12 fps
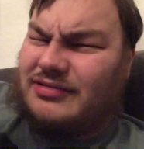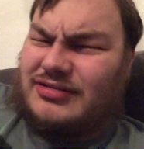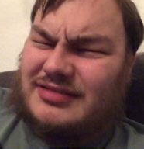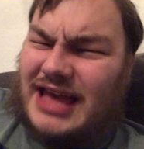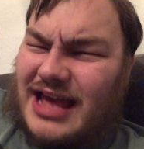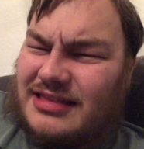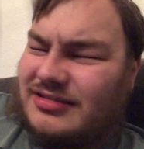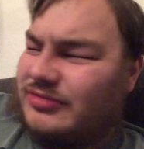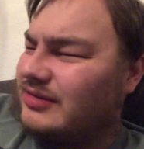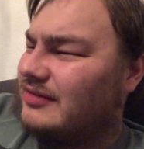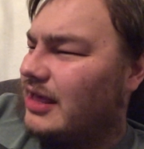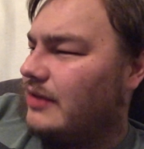10, shall we
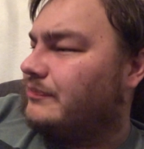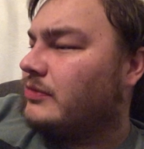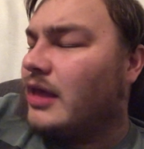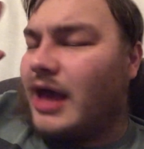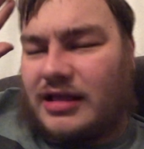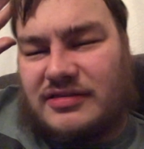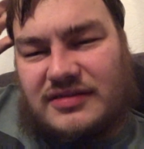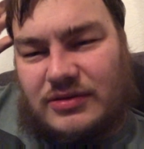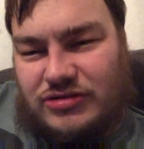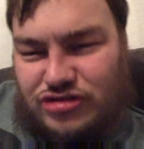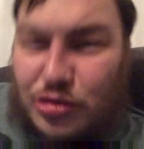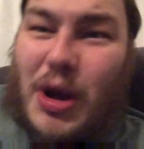say, and
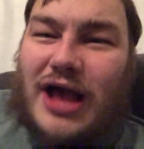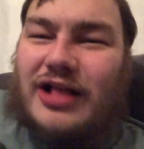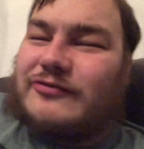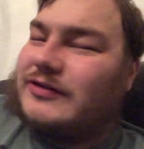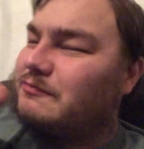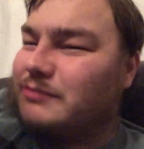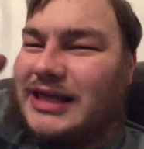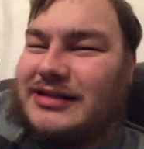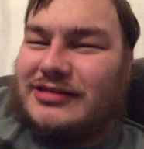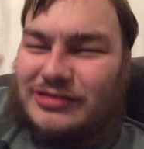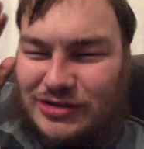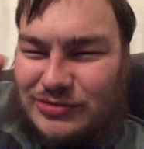Series 12. We've been
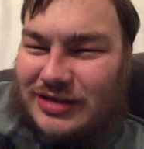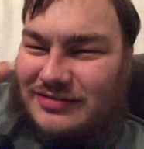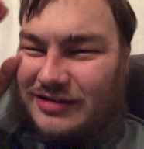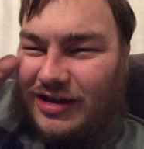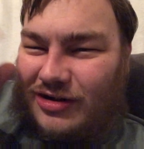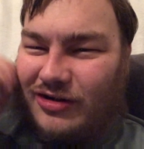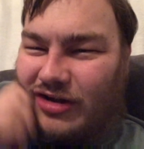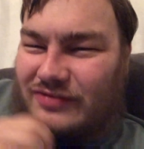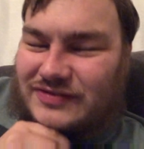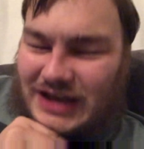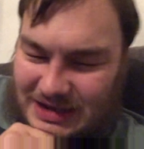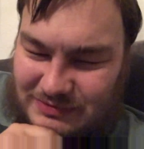through this a lot of
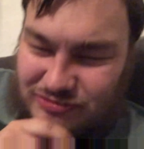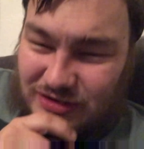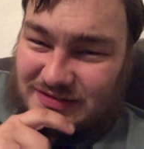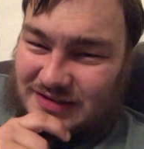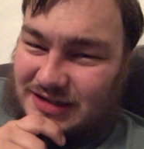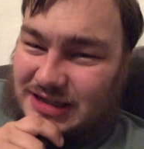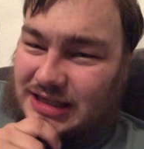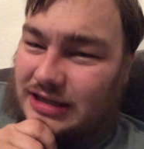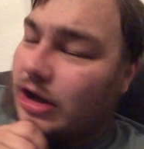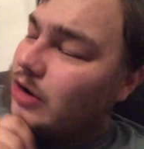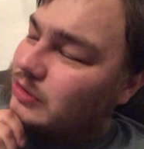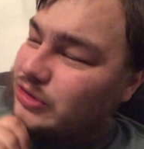times recently,
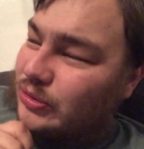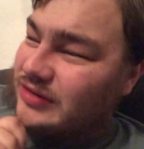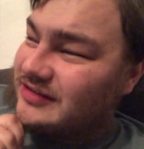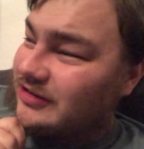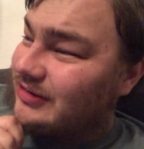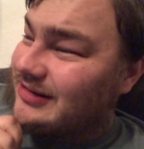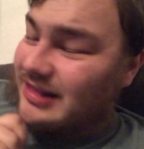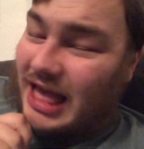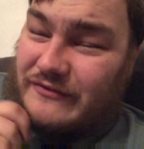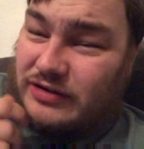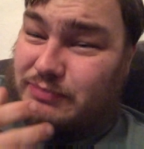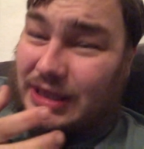with only Series
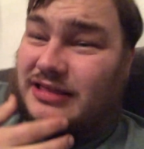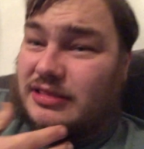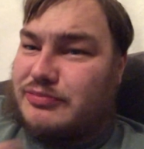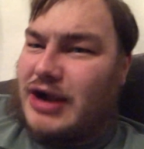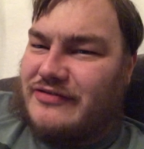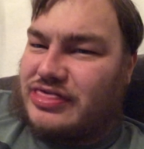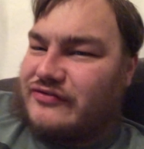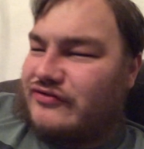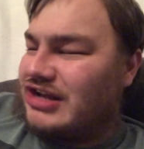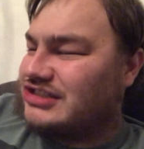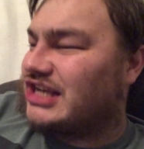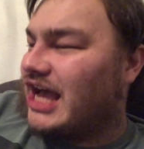11 being the breath of
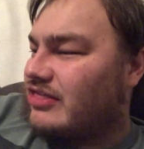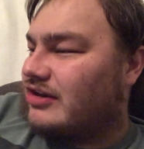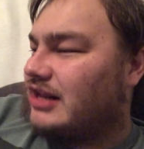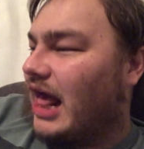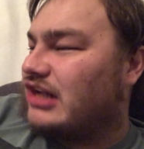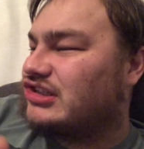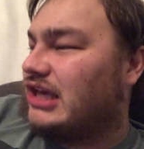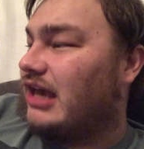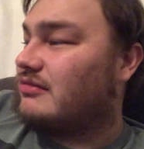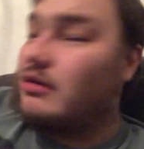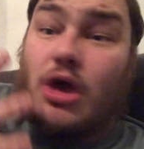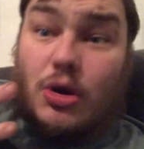fresh air that it actually
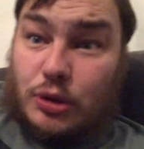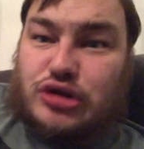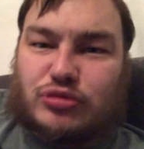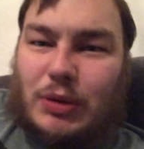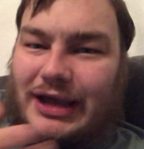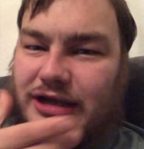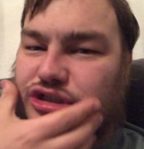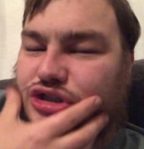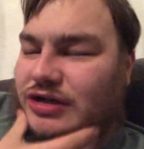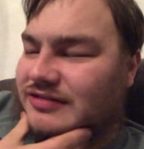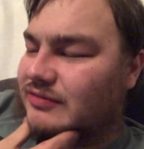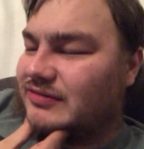is, which is why I
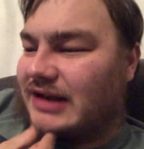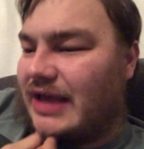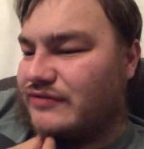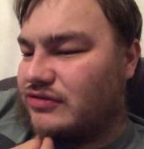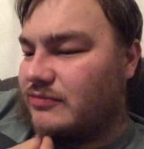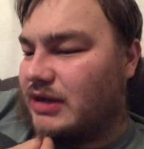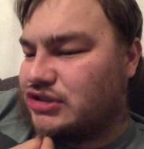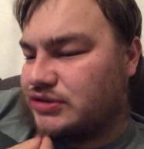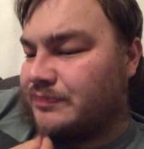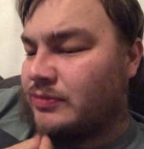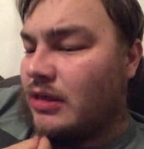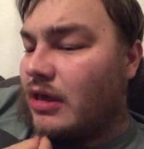enjoy Series 11 so much.
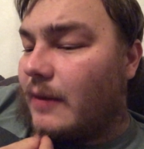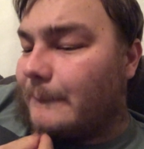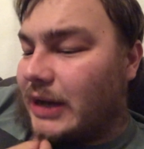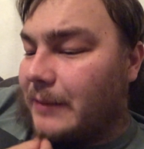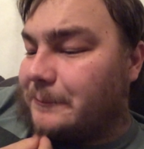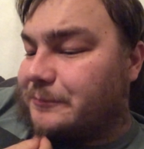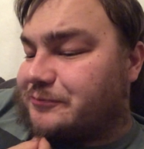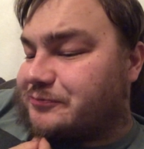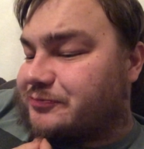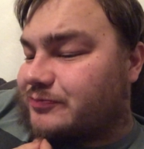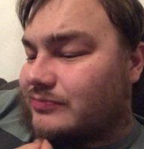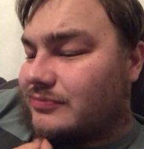But
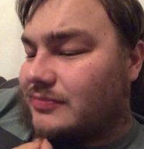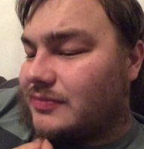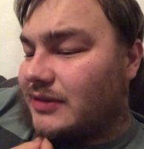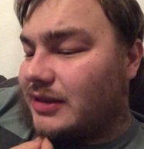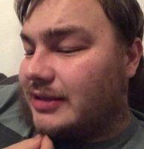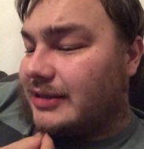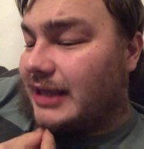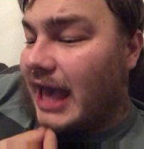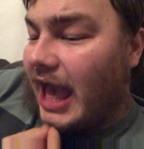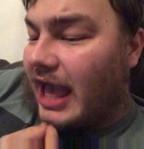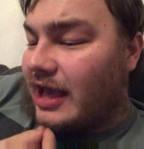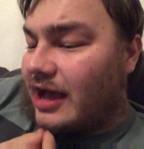
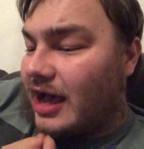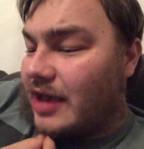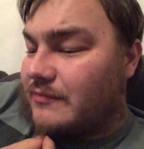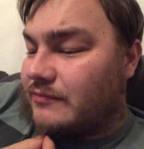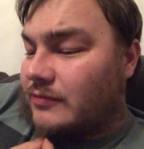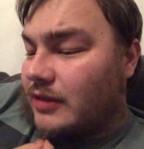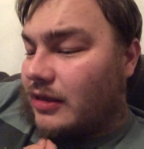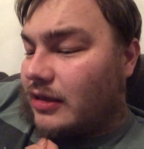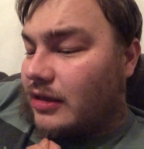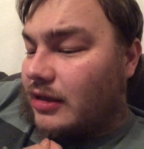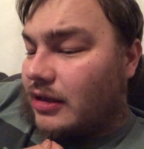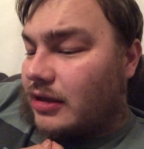yeah, I'm
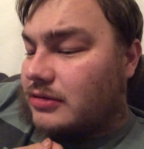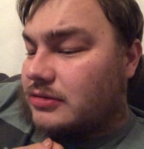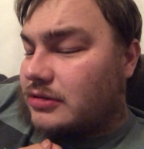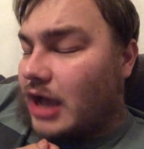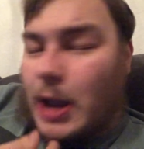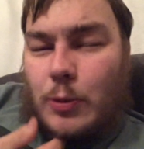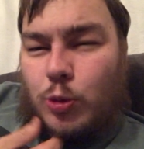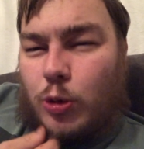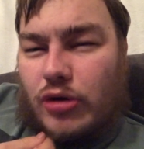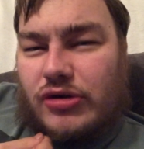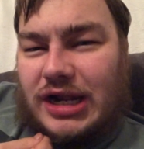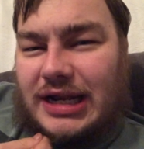
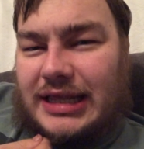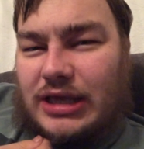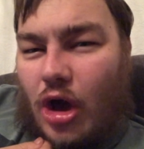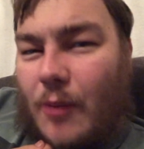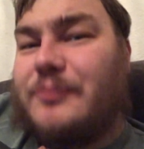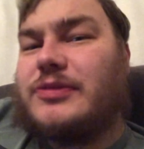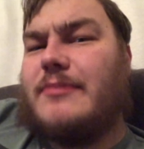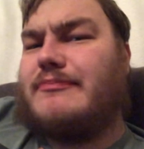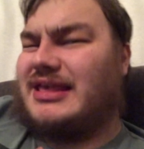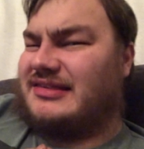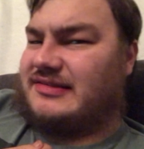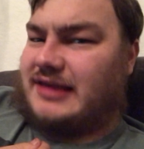worriedly
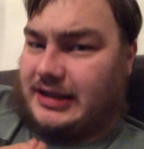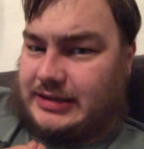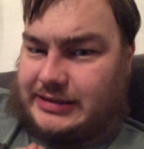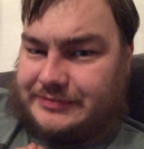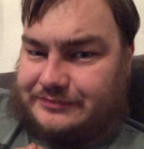optimistic,